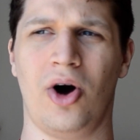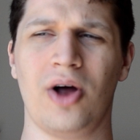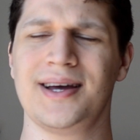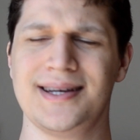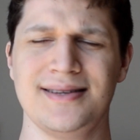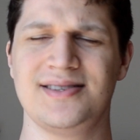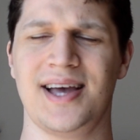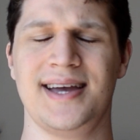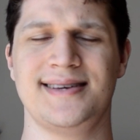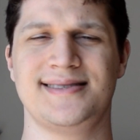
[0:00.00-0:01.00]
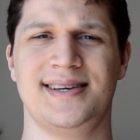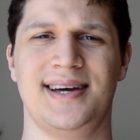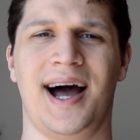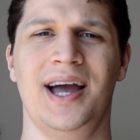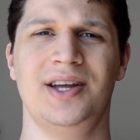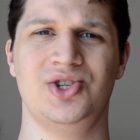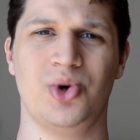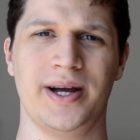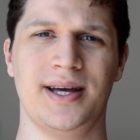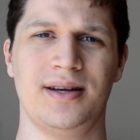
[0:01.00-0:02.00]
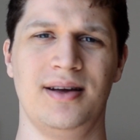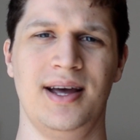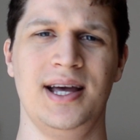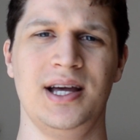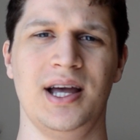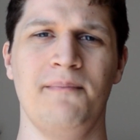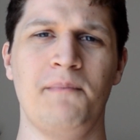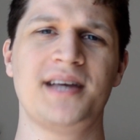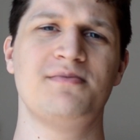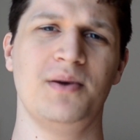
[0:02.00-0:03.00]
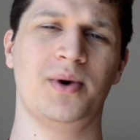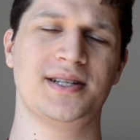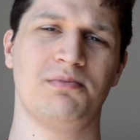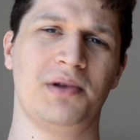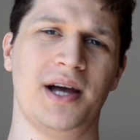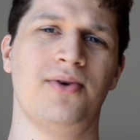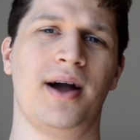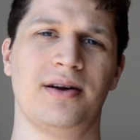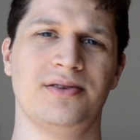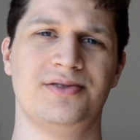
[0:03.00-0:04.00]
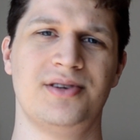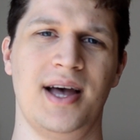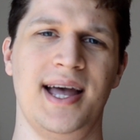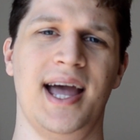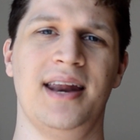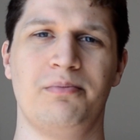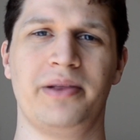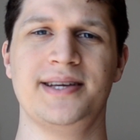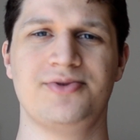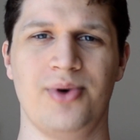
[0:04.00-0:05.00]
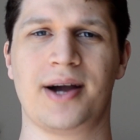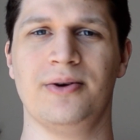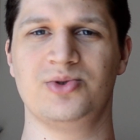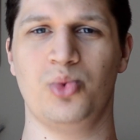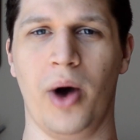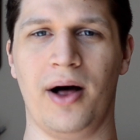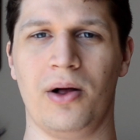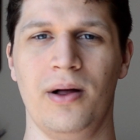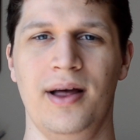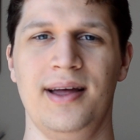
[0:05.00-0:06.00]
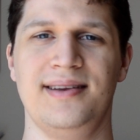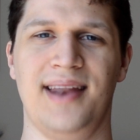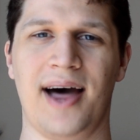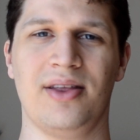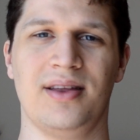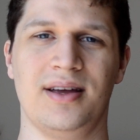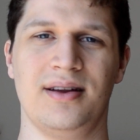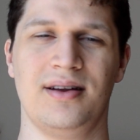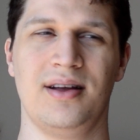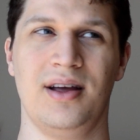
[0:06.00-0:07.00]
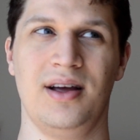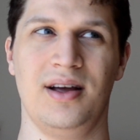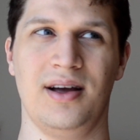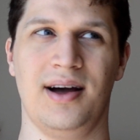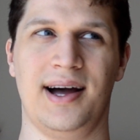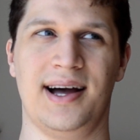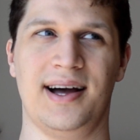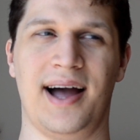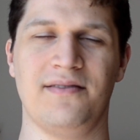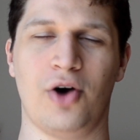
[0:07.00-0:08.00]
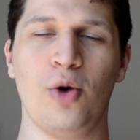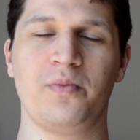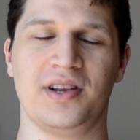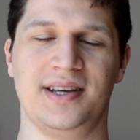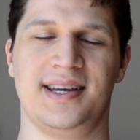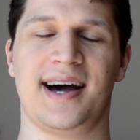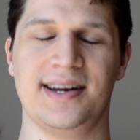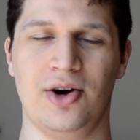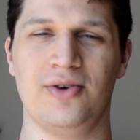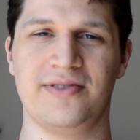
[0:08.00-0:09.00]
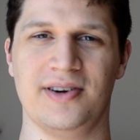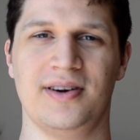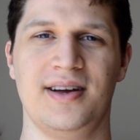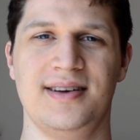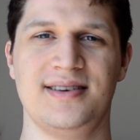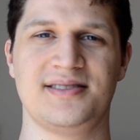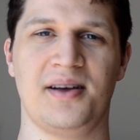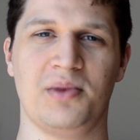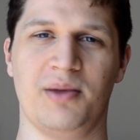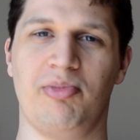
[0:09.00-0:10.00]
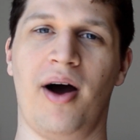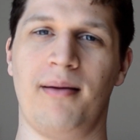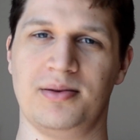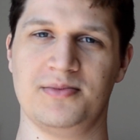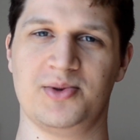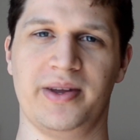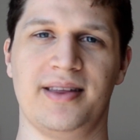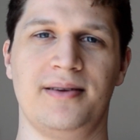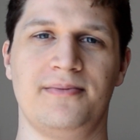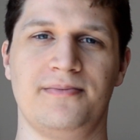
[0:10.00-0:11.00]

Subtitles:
All I can say is that I enjoy it. It makes me want to play records, and it plays records well, now that I've hopefully gotten over some of the problems with it.